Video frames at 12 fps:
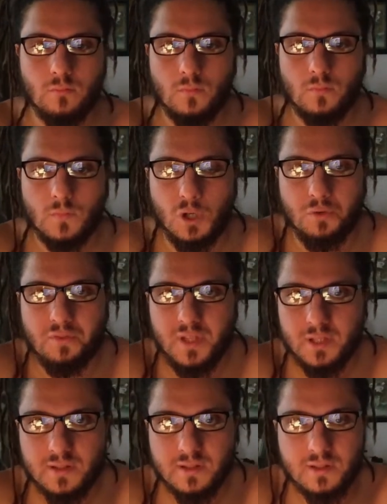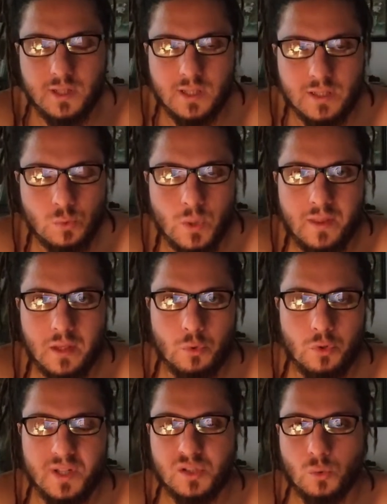of this is when the moon
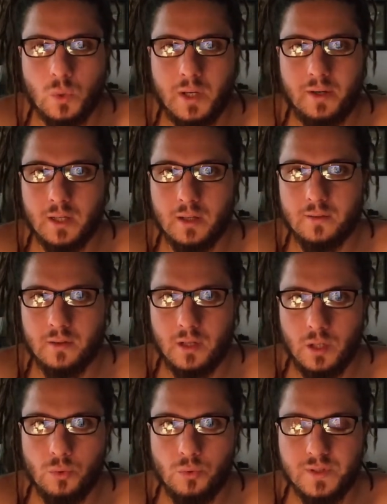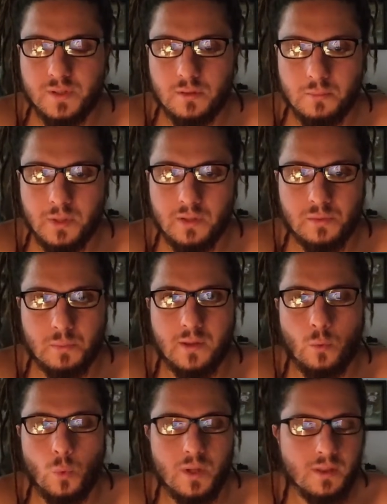is squaring the nodes, because
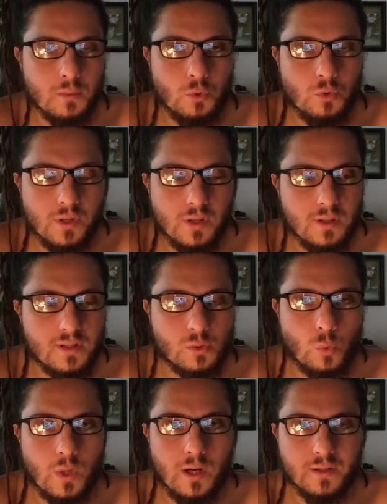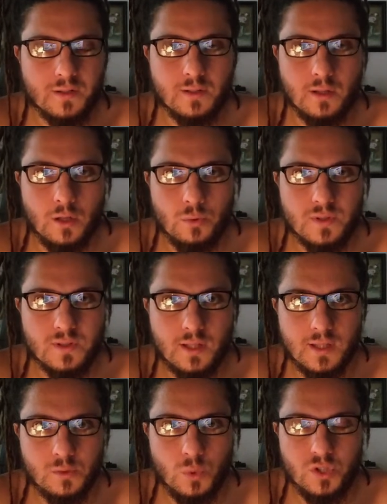when the moon squares the nodes,
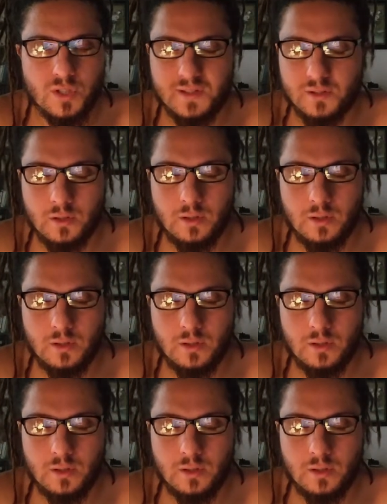as we just saw,